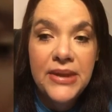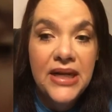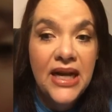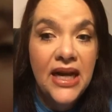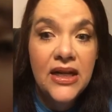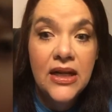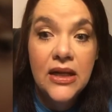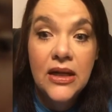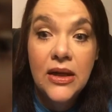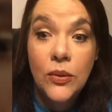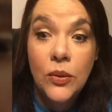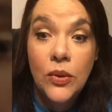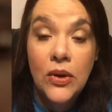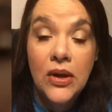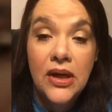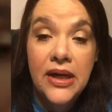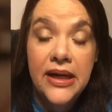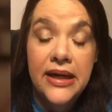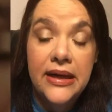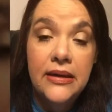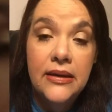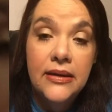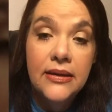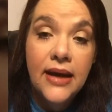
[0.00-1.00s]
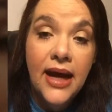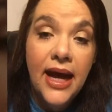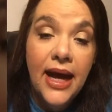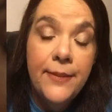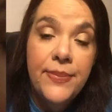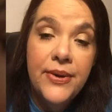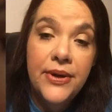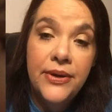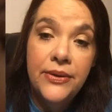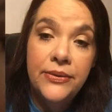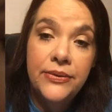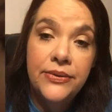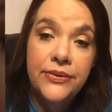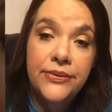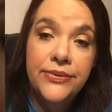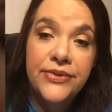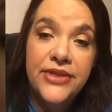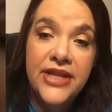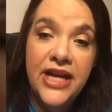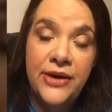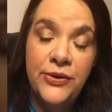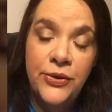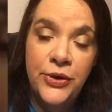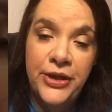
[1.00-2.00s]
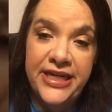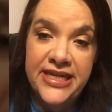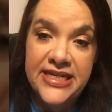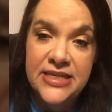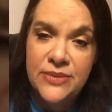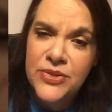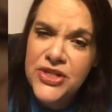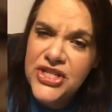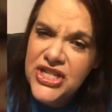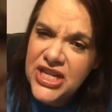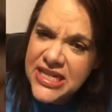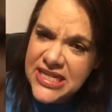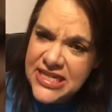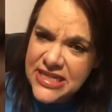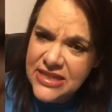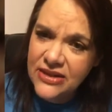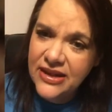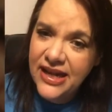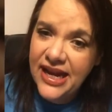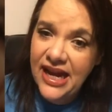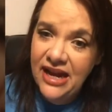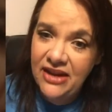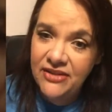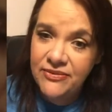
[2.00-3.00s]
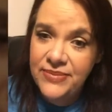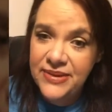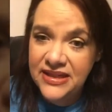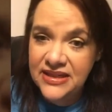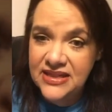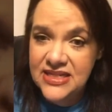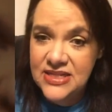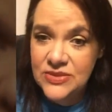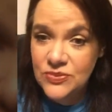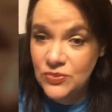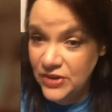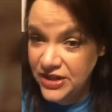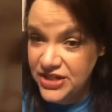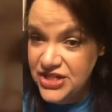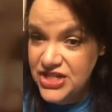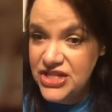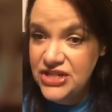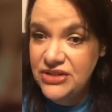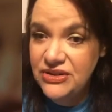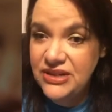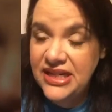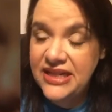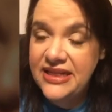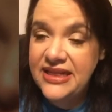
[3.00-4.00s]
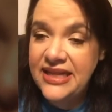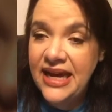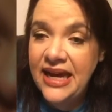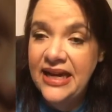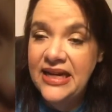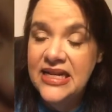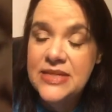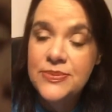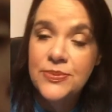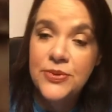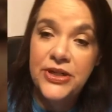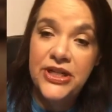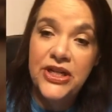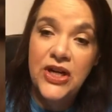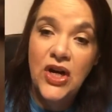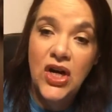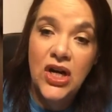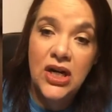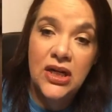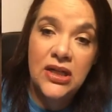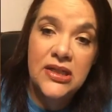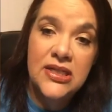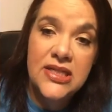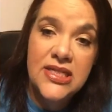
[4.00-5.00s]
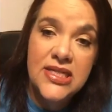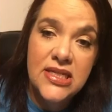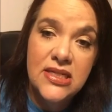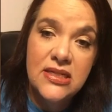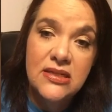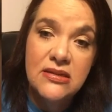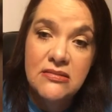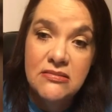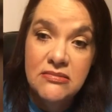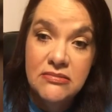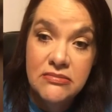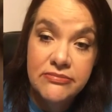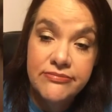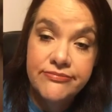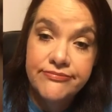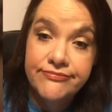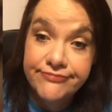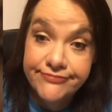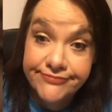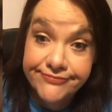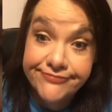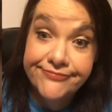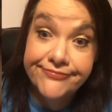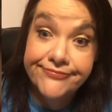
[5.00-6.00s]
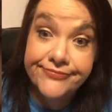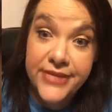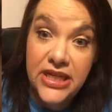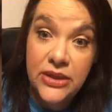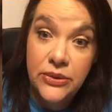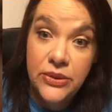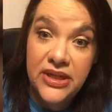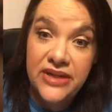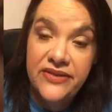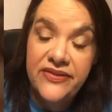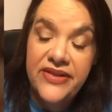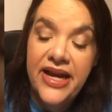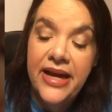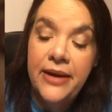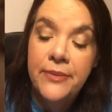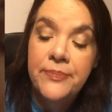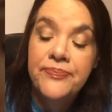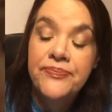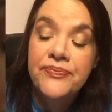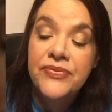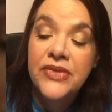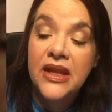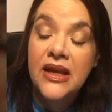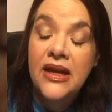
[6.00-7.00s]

I mean, I could go on. Hypothyroidism, which I still have because once you get that, it's pretty hard to get rid of that.